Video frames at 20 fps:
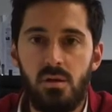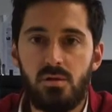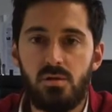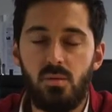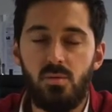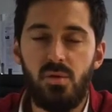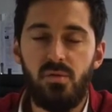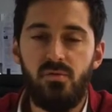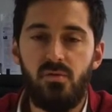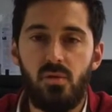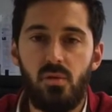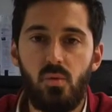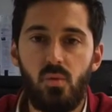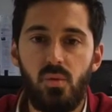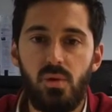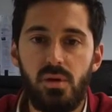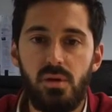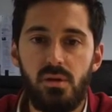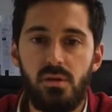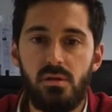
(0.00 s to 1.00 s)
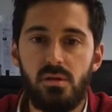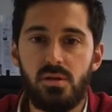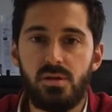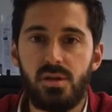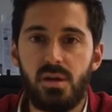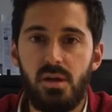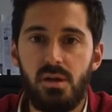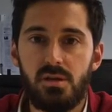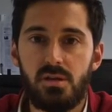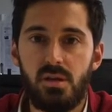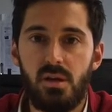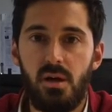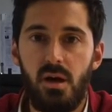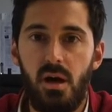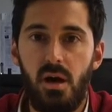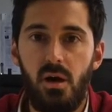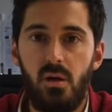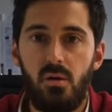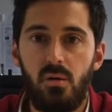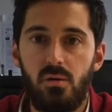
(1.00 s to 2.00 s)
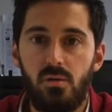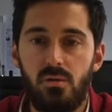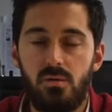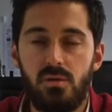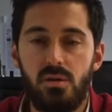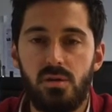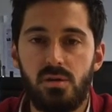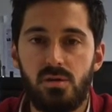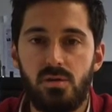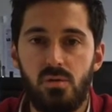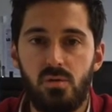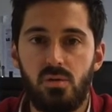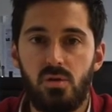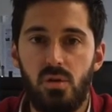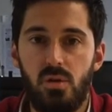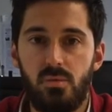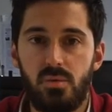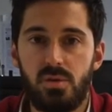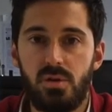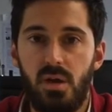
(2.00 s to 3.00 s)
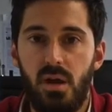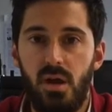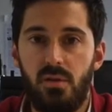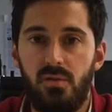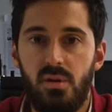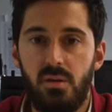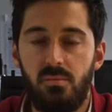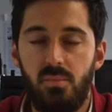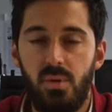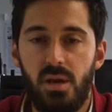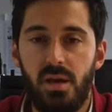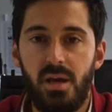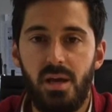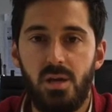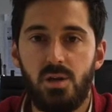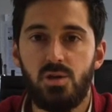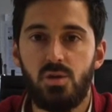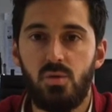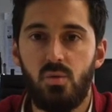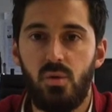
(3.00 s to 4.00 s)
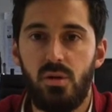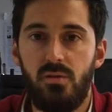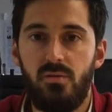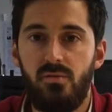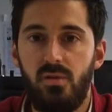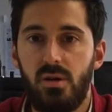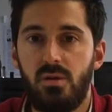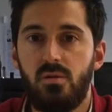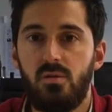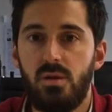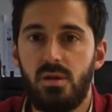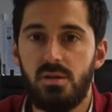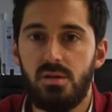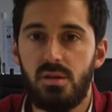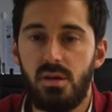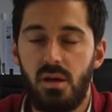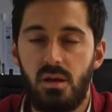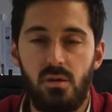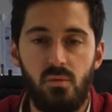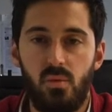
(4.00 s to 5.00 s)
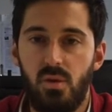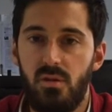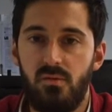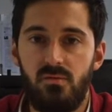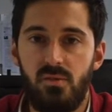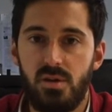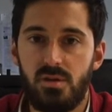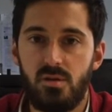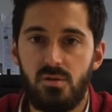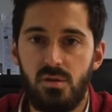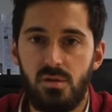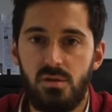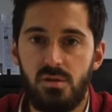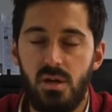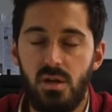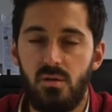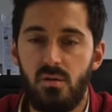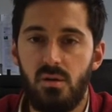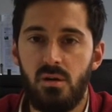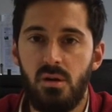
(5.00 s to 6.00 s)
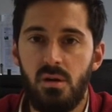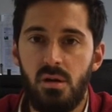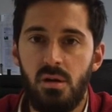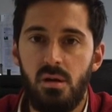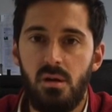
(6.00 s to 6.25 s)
So before we discuss how these two terms have an implication with the fundraising and with investors in general,